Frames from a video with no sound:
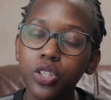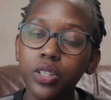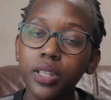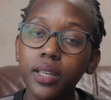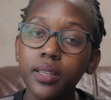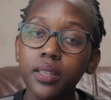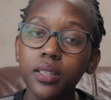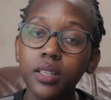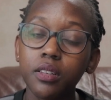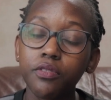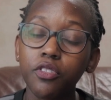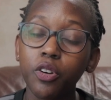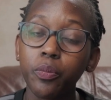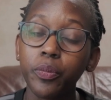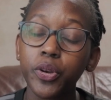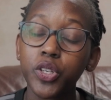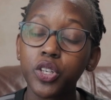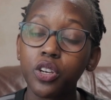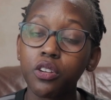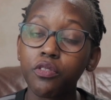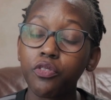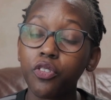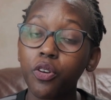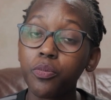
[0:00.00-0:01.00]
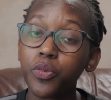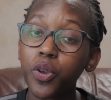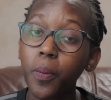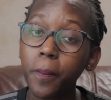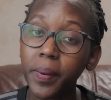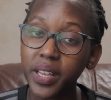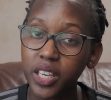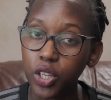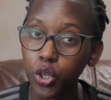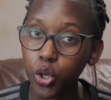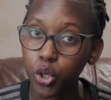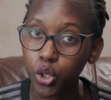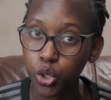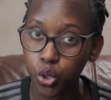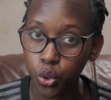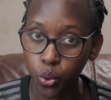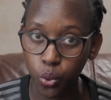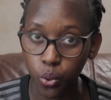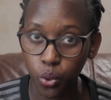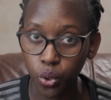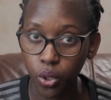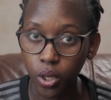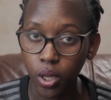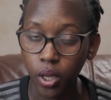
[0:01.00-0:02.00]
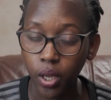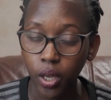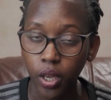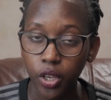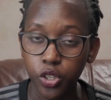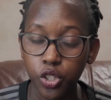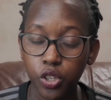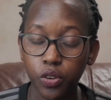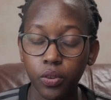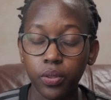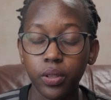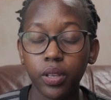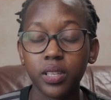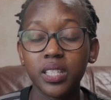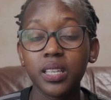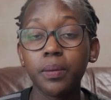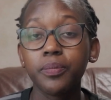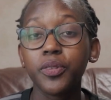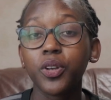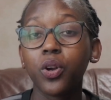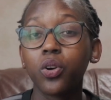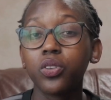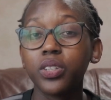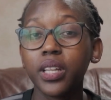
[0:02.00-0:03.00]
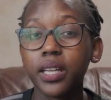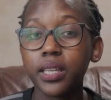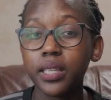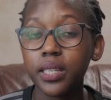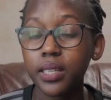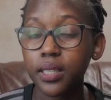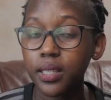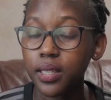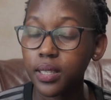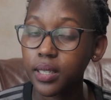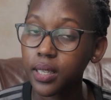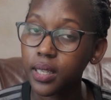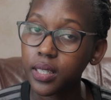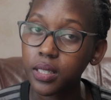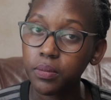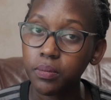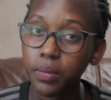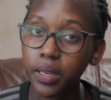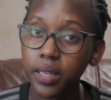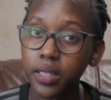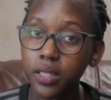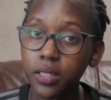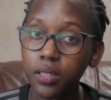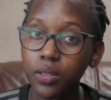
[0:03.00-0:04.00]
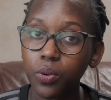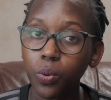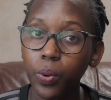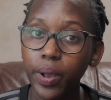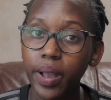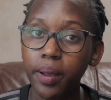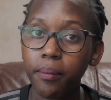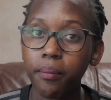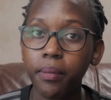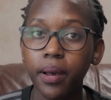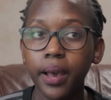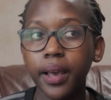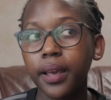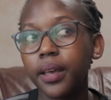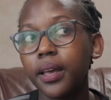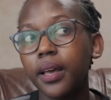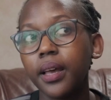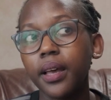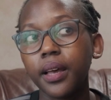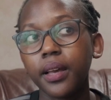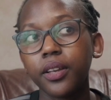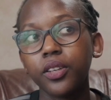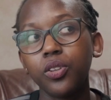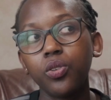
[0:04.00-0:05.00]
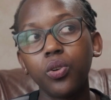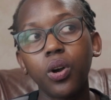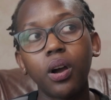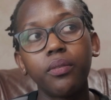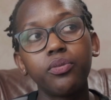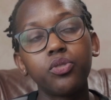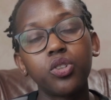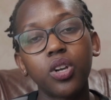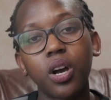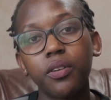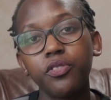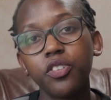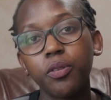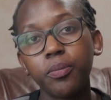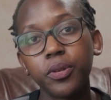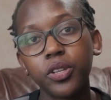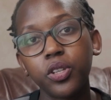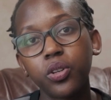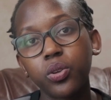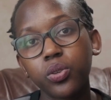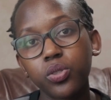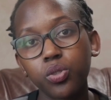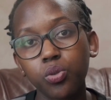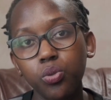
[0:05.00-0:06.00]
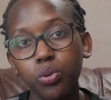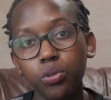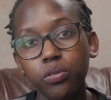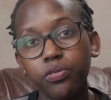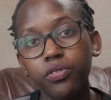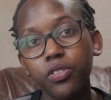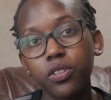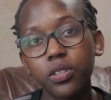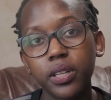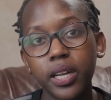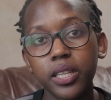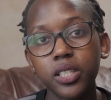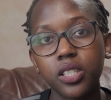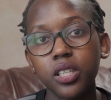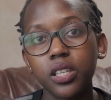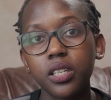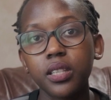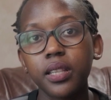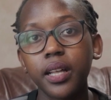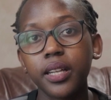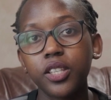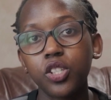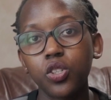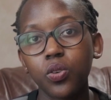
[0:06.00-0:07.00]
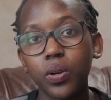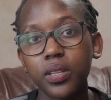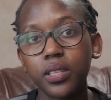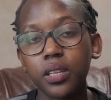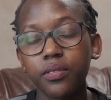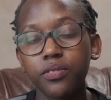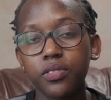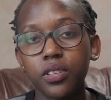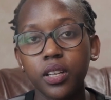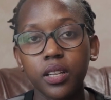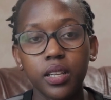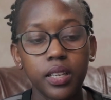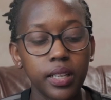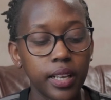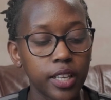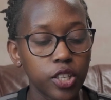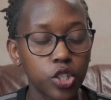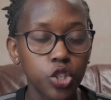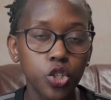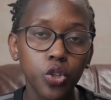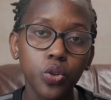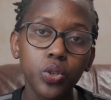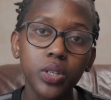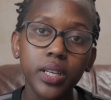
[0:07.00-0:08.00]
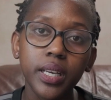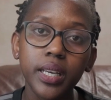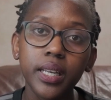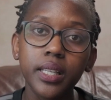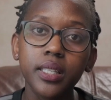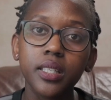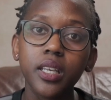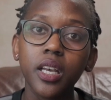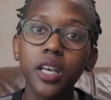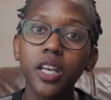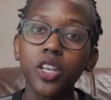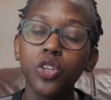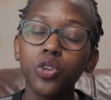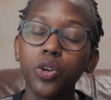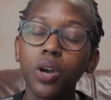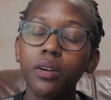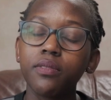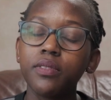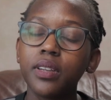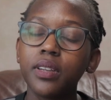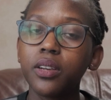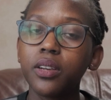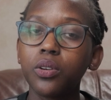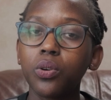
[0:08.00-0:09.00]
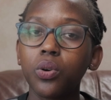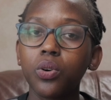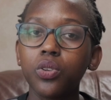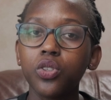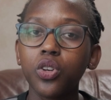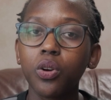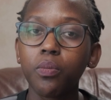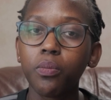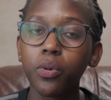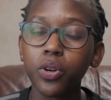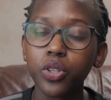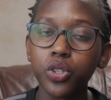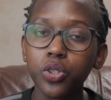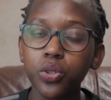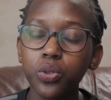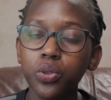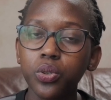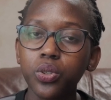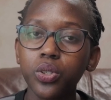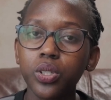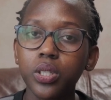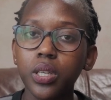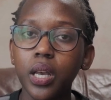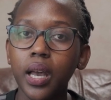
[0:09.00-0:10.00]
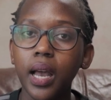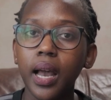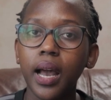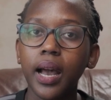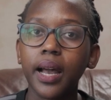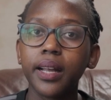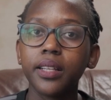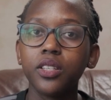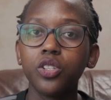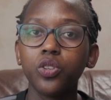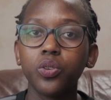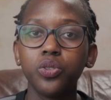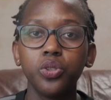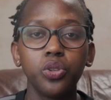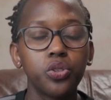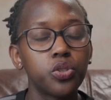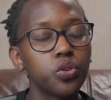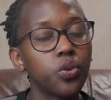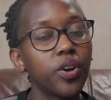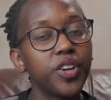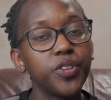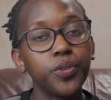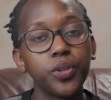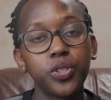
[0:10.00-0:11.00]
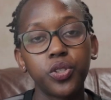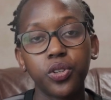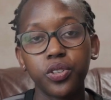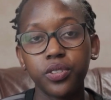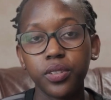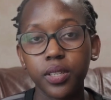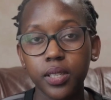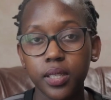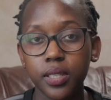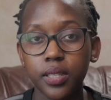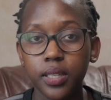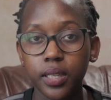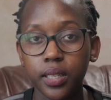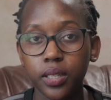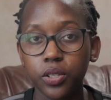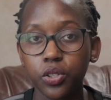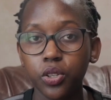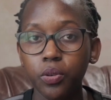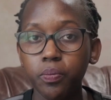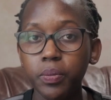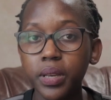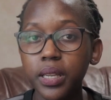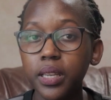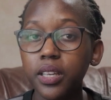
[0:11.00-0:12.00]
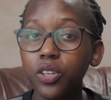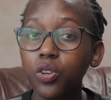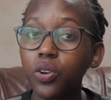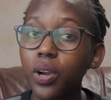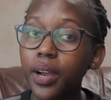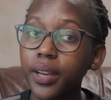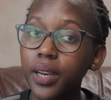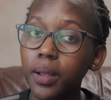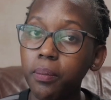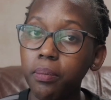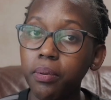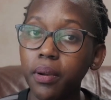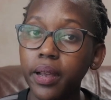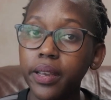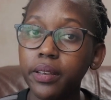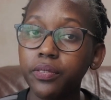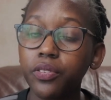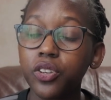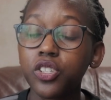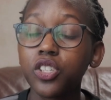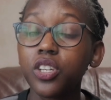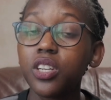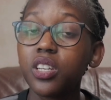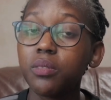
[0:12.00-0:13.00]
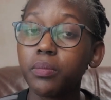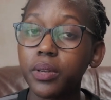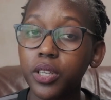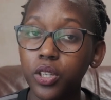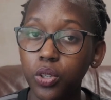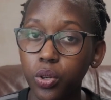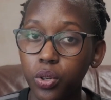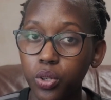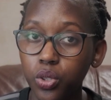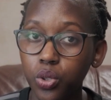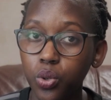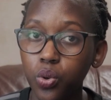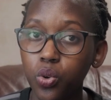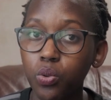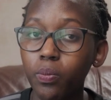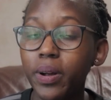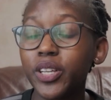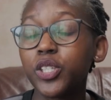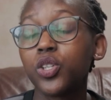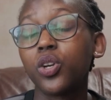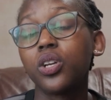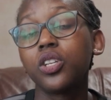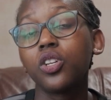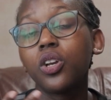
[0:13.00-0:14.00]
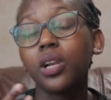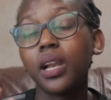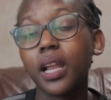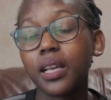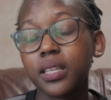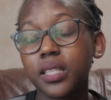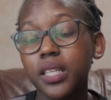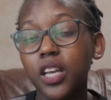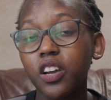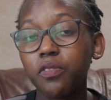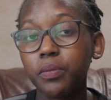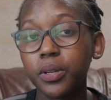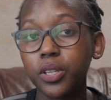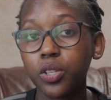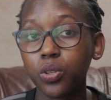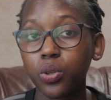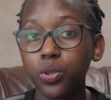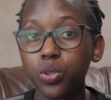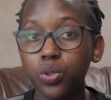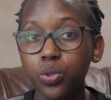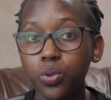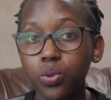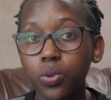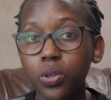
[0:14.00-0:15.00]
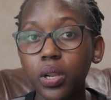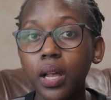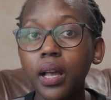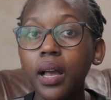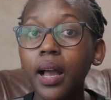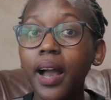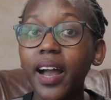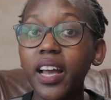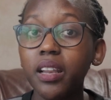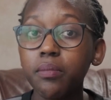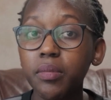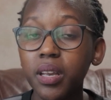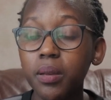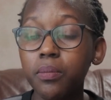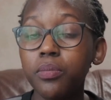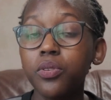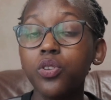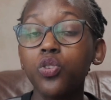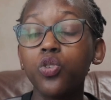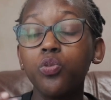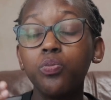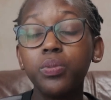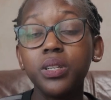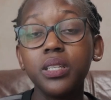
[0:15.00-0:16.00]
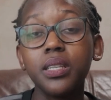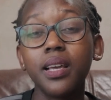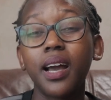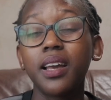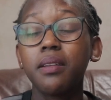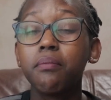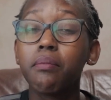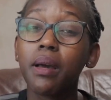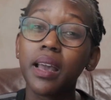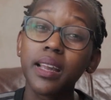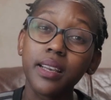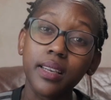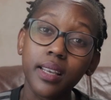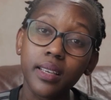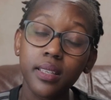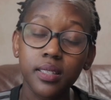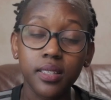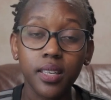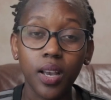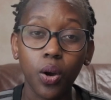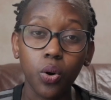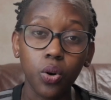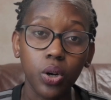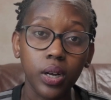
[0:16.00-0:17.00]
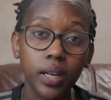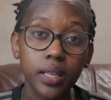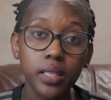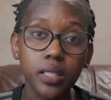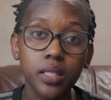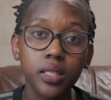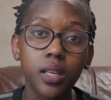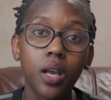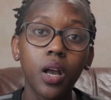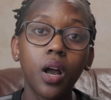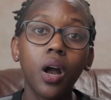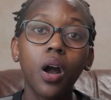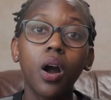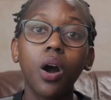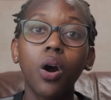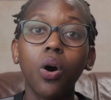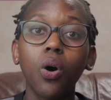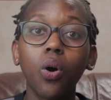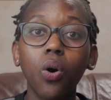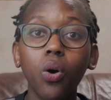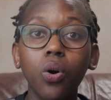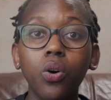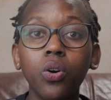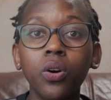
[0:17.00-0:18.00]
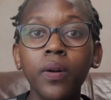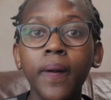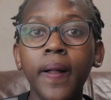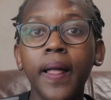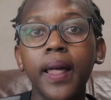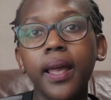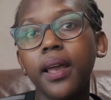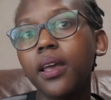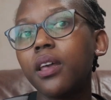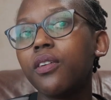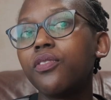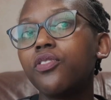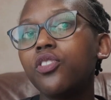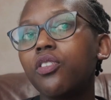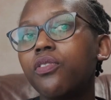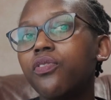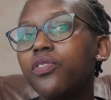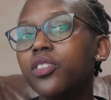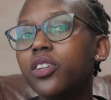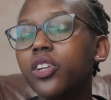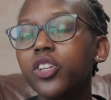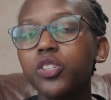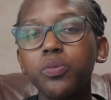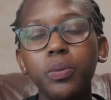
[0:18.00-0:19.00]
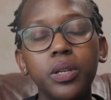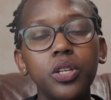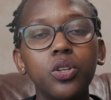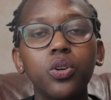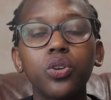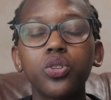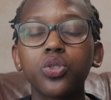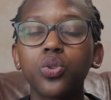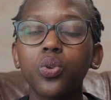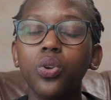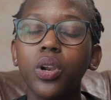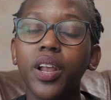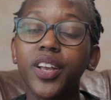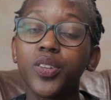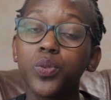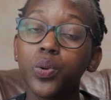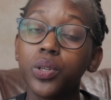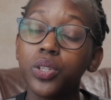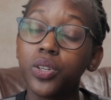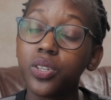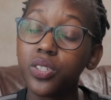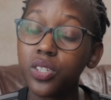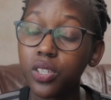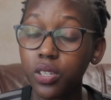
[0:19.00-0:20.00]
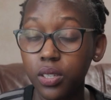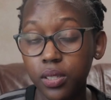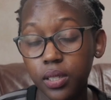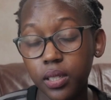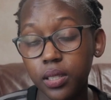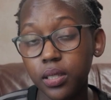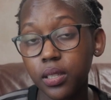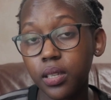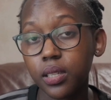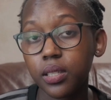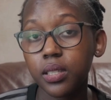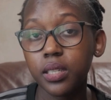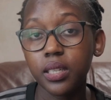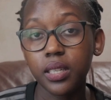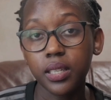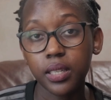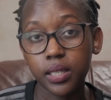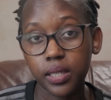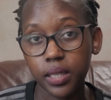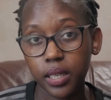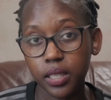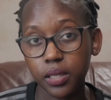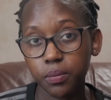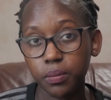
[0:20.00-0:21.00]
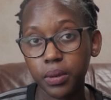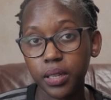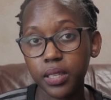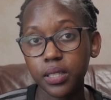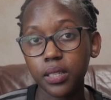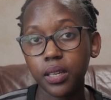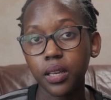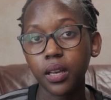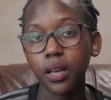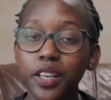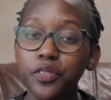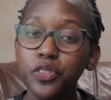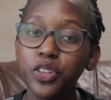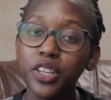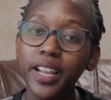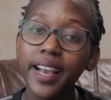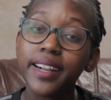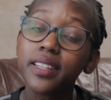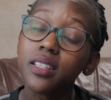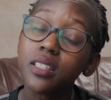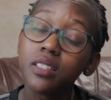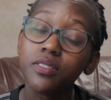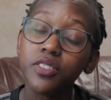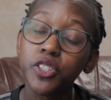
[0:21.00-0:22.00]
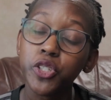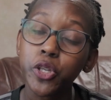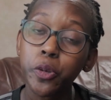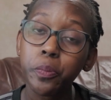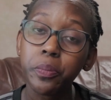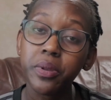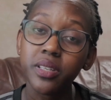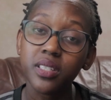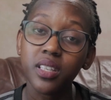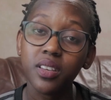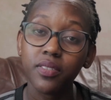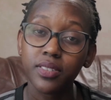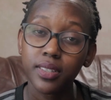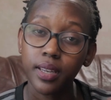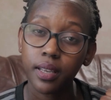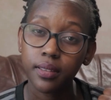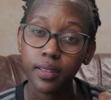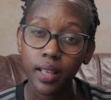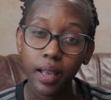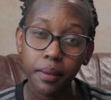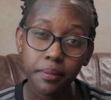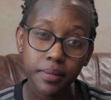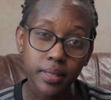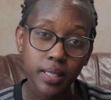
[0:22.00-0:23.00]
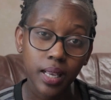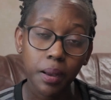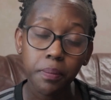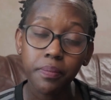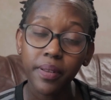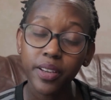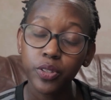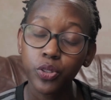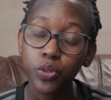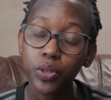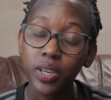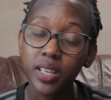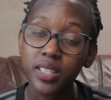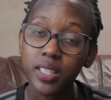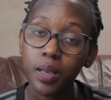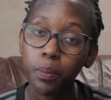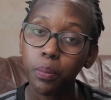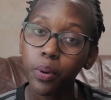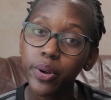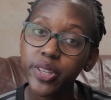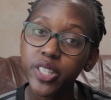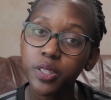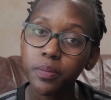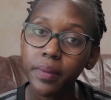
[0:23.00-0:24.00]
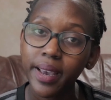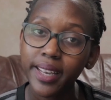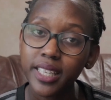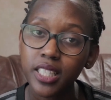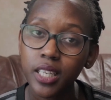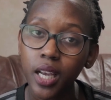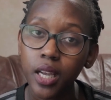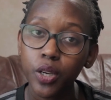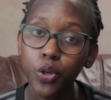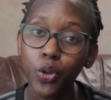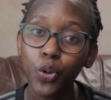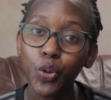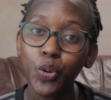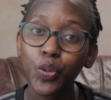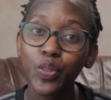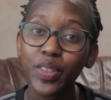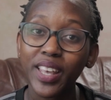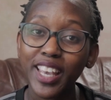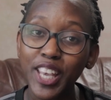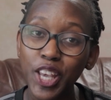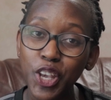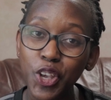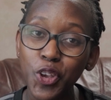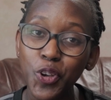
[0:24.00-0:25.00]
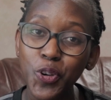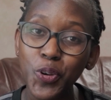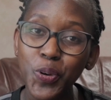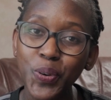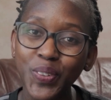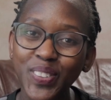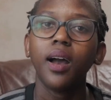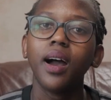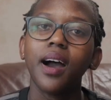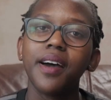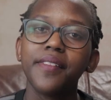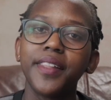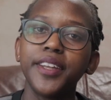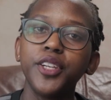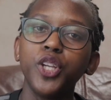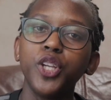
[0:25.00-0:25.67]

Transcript: they need information from your medical school. So there's something called the Dean Statement, whereby you have to have your medical school fill that in, that you are definitely a student, you have all your modules, and you're due to graduate on this date. So meaning you can apply if you're still in medical school, but you're in your last year of medical school, and maybe you'll be done by next year, August. Or if you've finished medical school as well, you still need this Dean Statement. If you like this video, please give it a thumbs up. That really supports my channel. Thank you. Other